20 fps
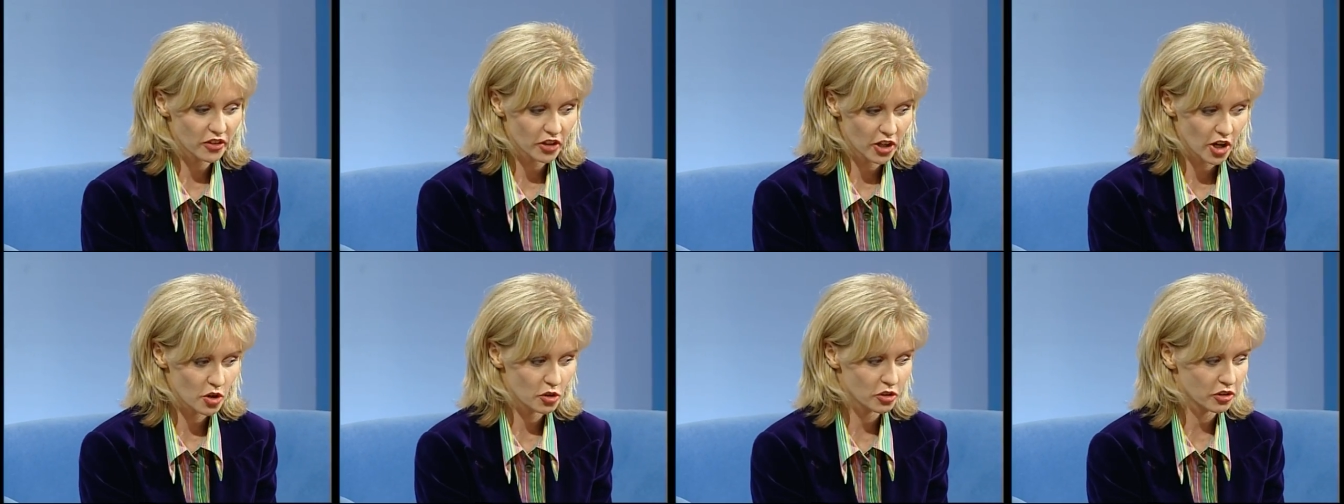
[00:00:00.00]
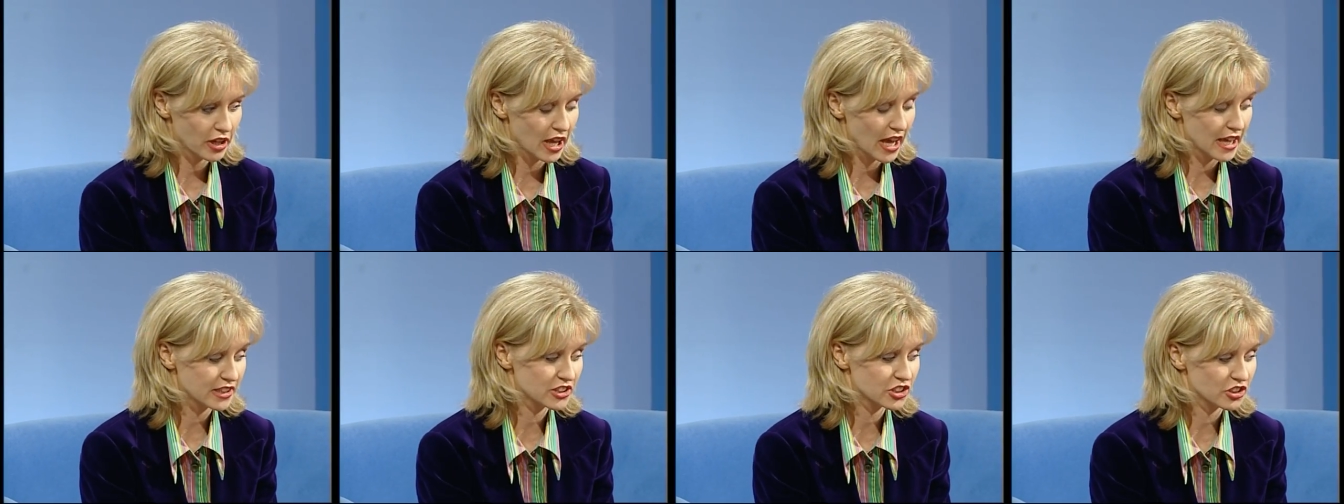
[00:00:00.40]

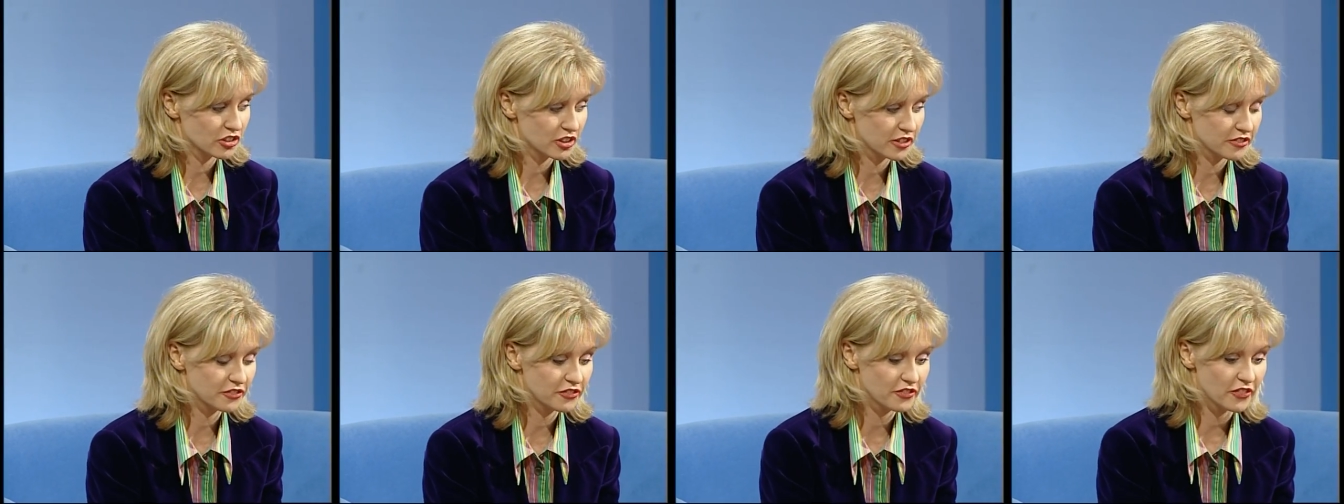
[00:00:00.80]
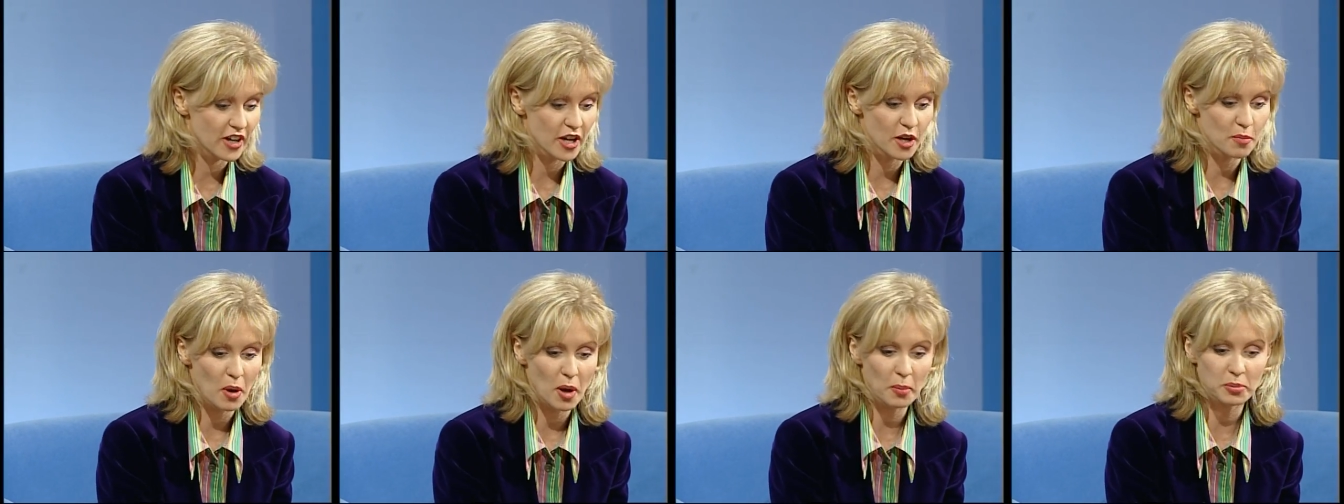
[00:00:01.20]
co-creator of
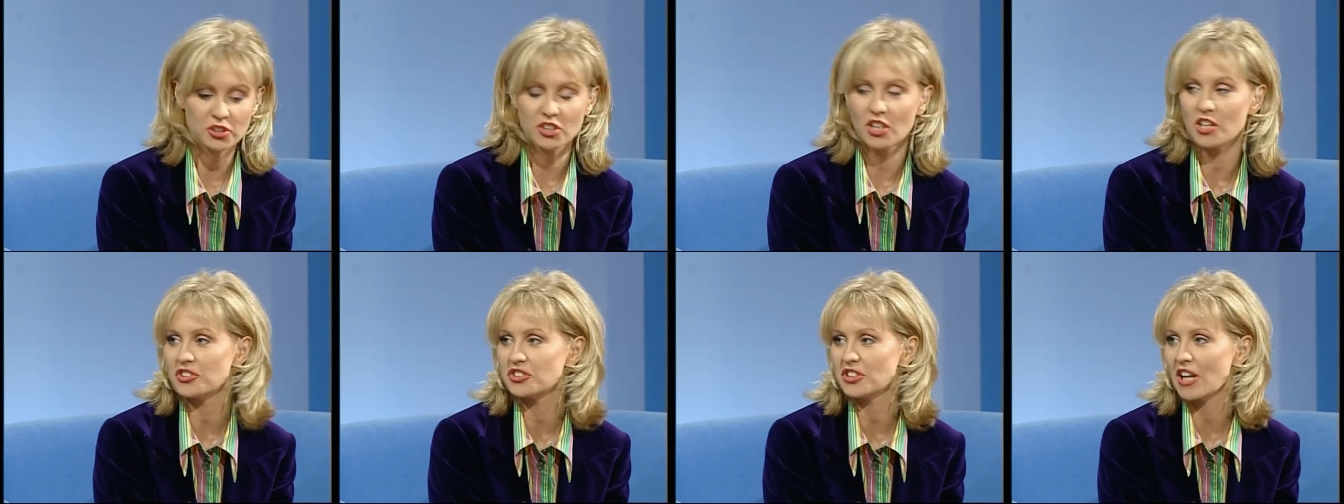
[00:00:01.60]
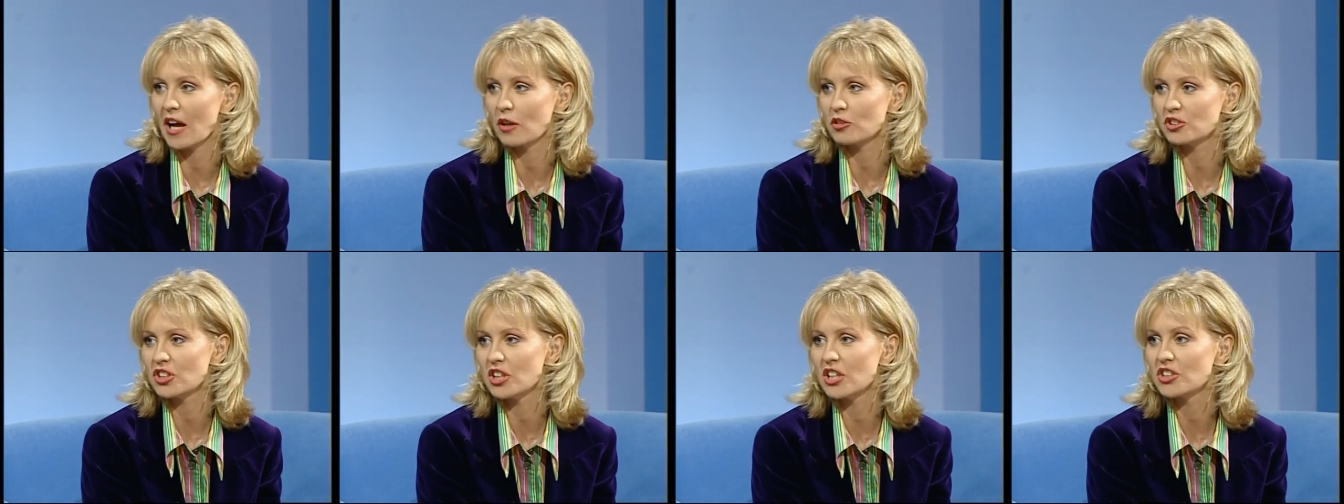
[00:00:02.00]
Upstairs,
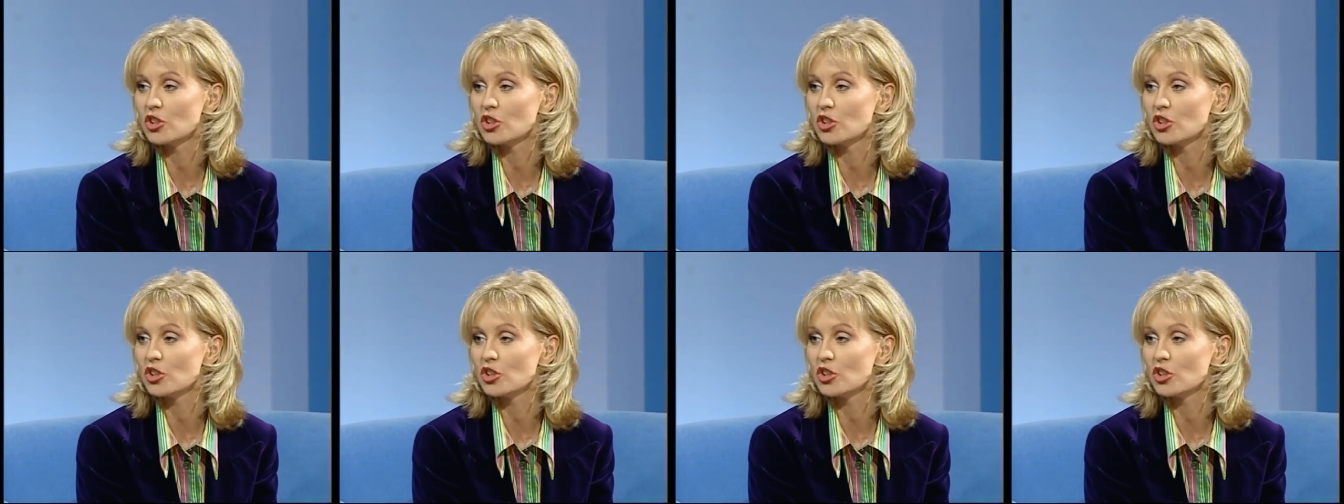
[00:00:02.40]
Downstairs,